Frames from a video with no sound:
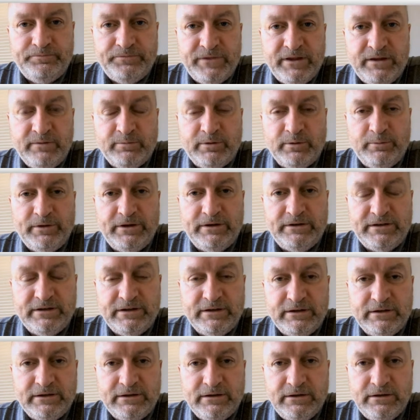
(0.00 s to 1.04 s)

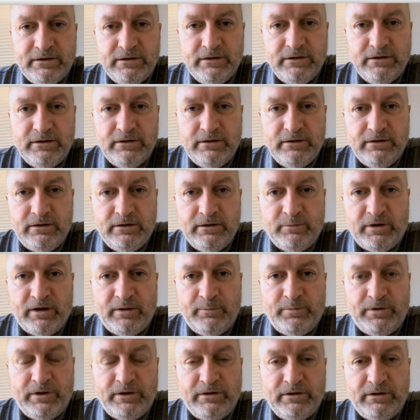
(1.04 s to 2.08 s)
implementing, in my
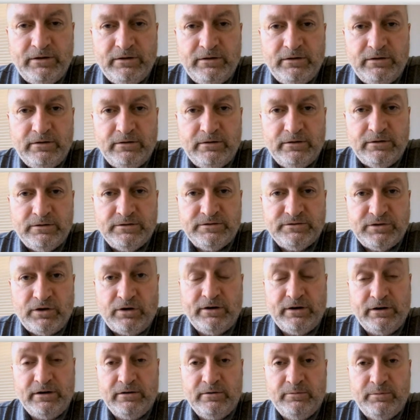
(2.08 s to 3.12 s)
opinion,
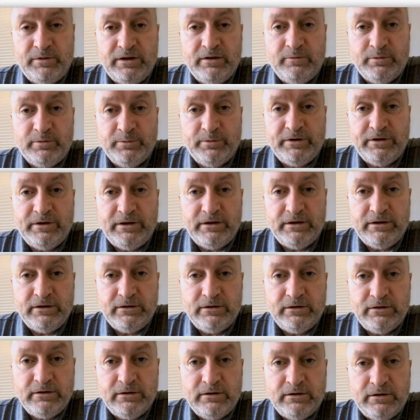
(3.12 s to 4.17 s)
starting by
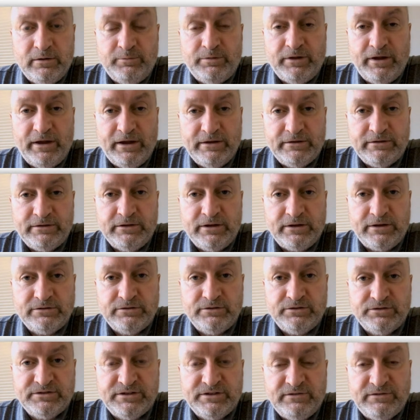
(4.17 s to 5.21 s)
implementing compliant
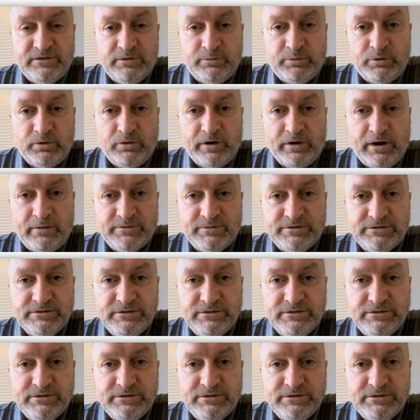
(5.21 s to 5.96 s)
electrical safety programs.